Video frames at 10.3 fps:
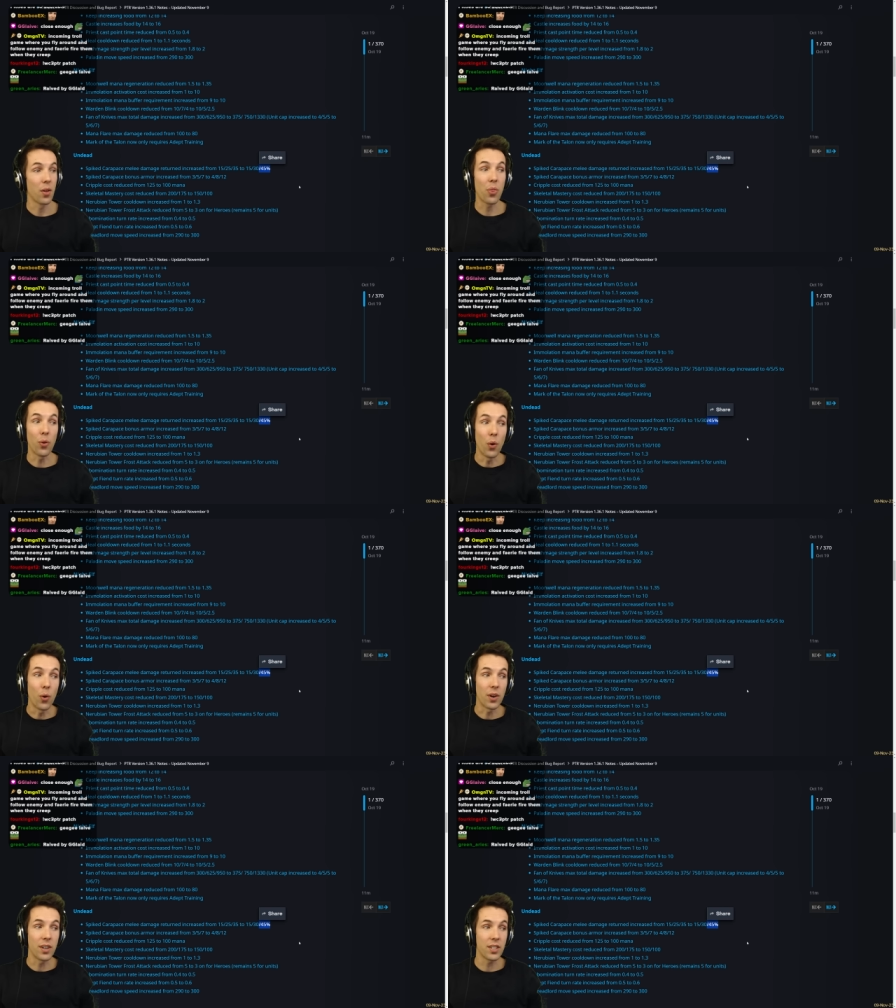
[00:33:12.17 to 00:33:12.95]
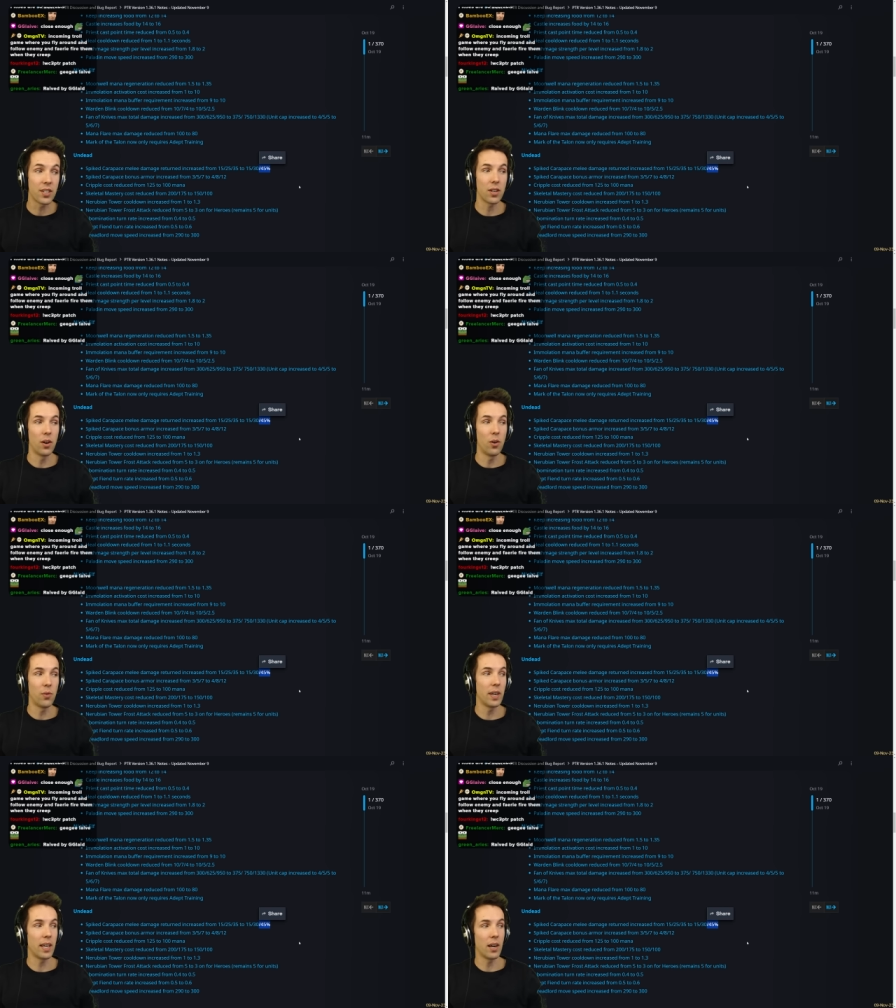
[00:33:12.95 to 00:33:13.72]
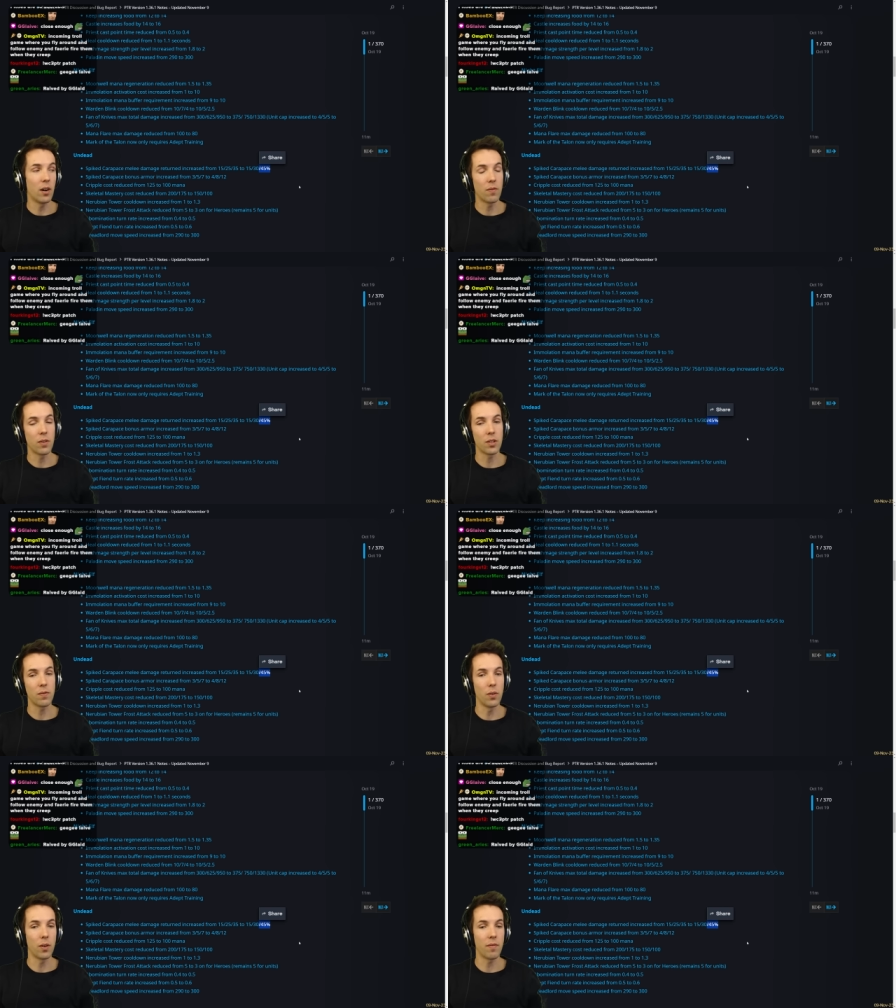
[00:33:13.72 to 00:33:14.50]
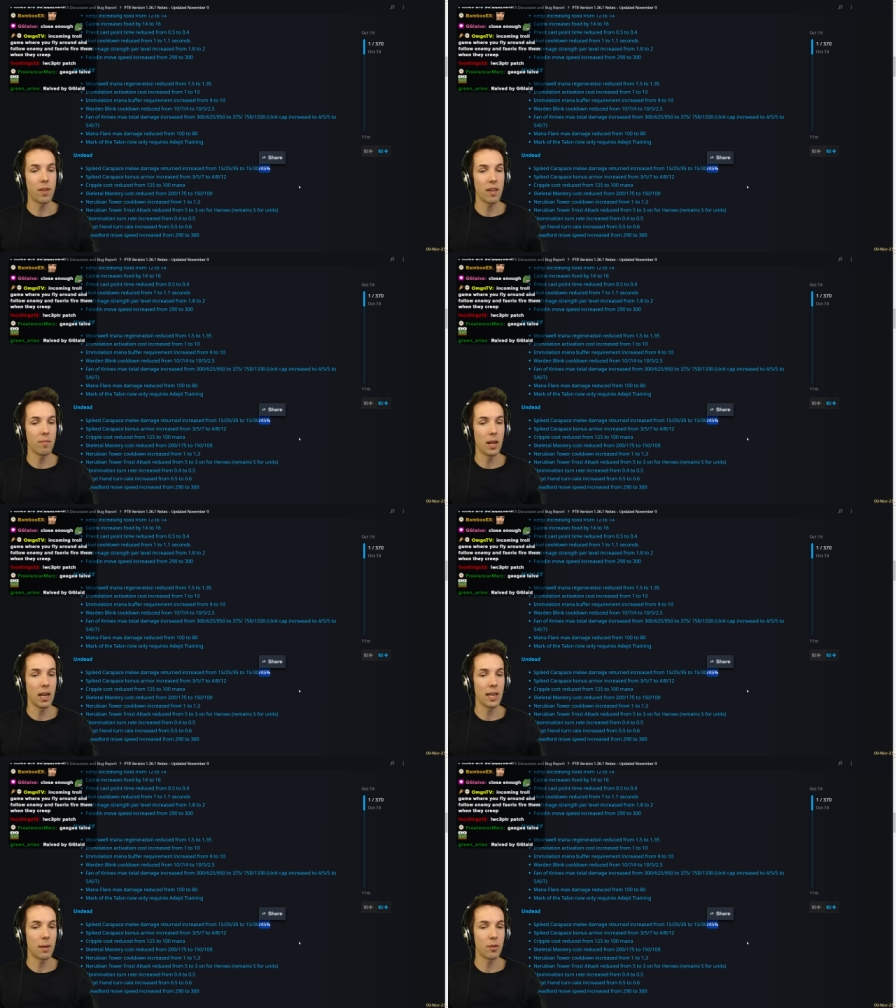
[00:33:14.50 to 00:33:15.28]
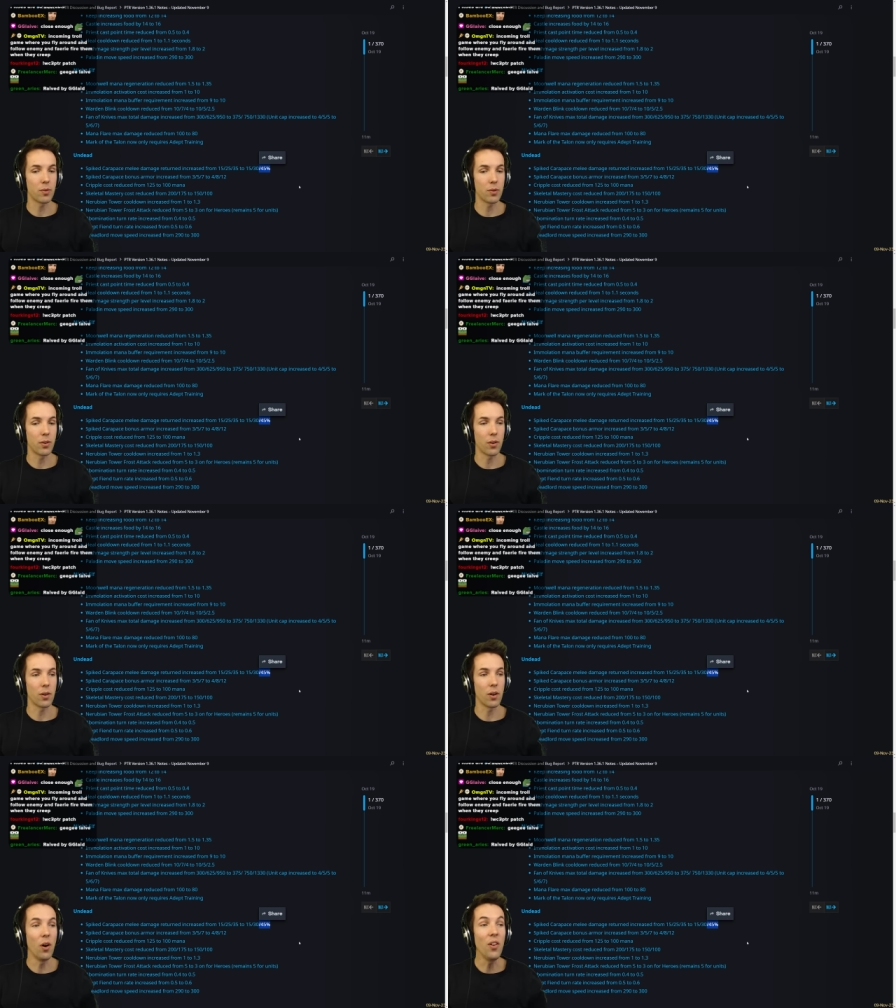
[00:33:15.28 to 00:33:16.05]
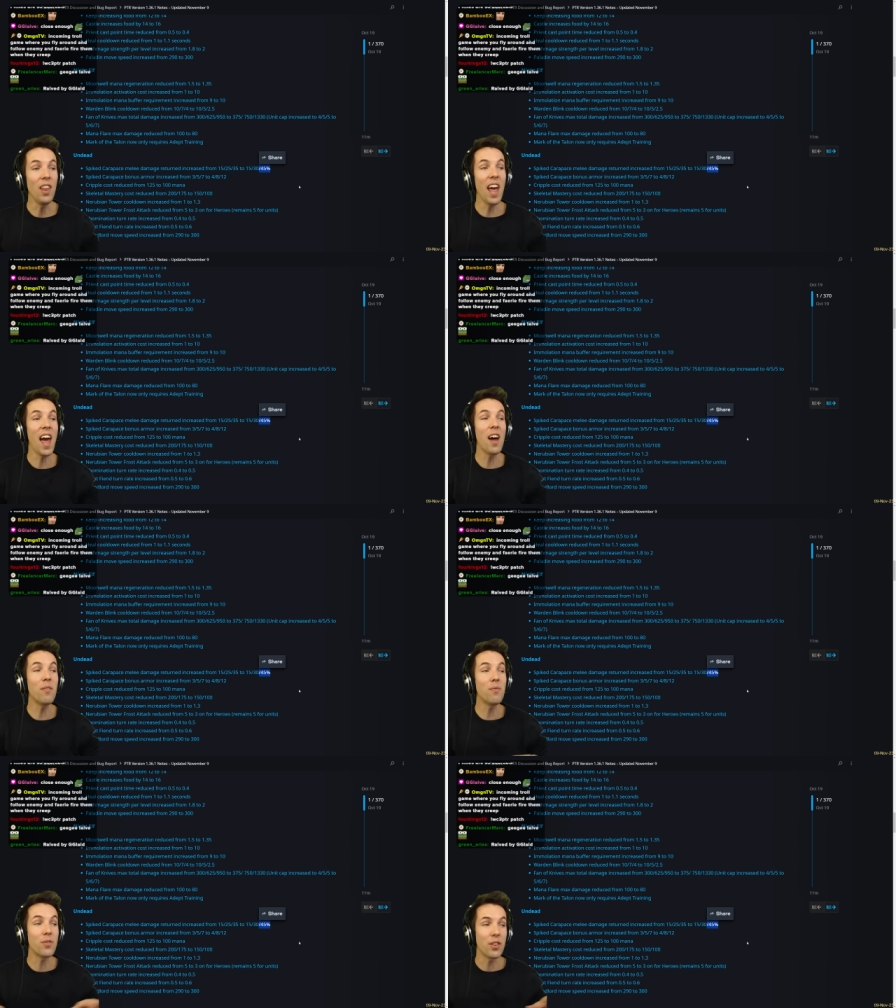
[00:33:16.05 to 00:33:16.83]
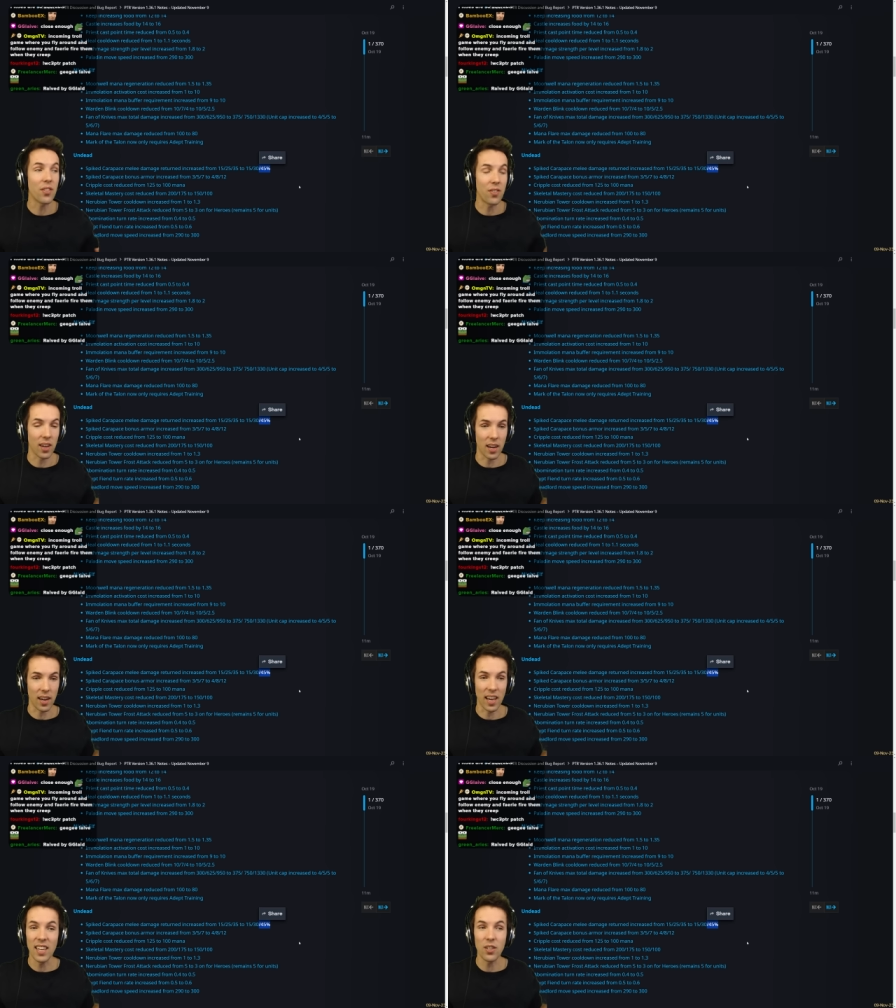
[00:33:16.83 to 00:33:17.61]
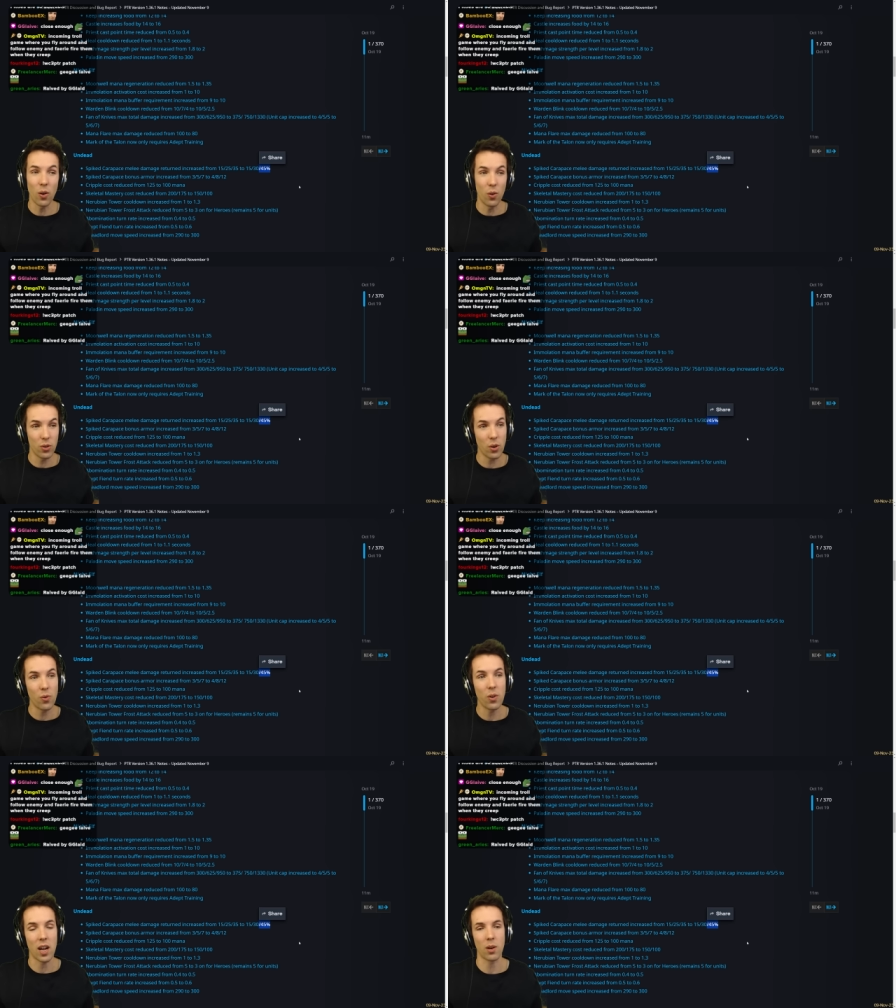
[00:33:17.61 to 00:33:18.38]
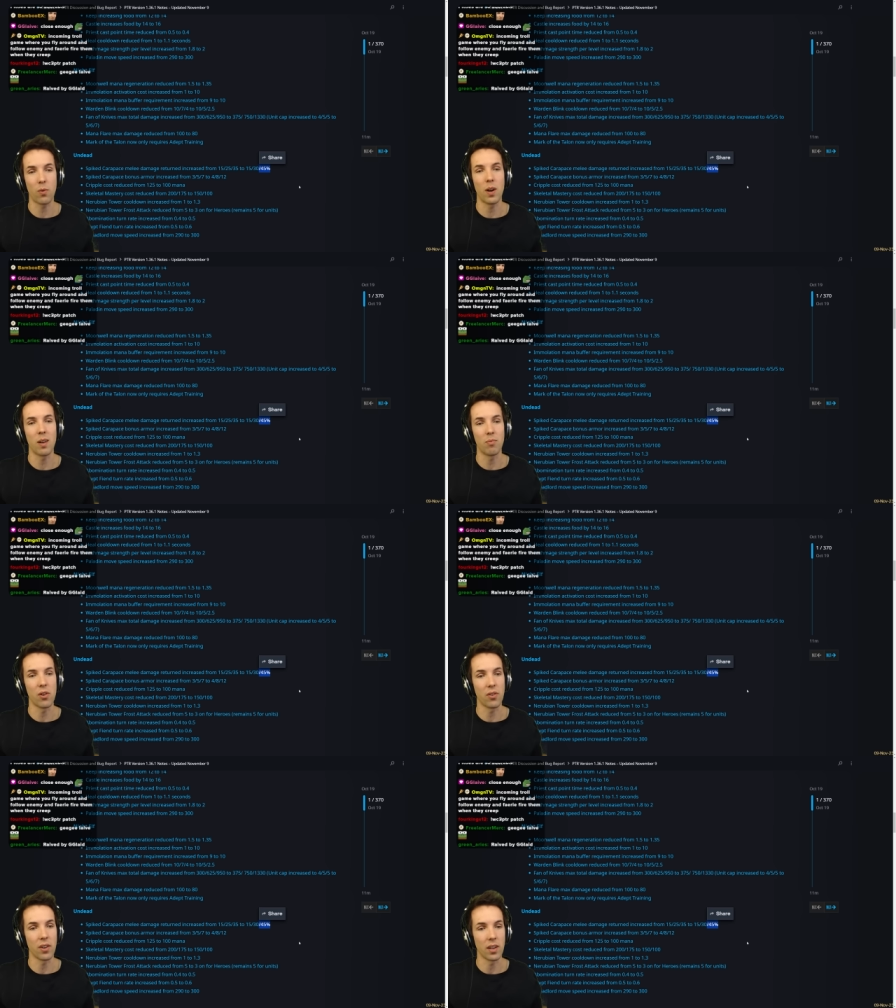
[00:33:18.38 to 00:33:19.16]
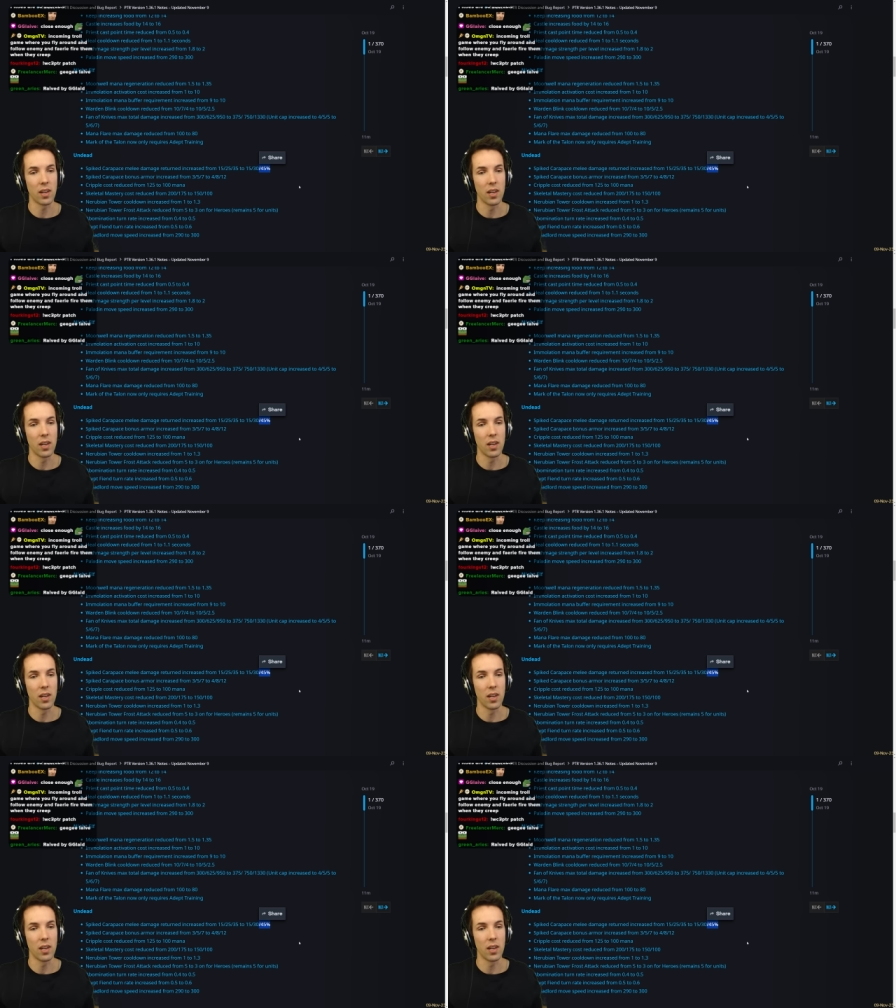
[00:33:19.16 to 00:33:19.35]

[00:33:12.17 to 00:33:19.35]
Thorns already offers 45 melee damage return on everything, and it's also not quite broken.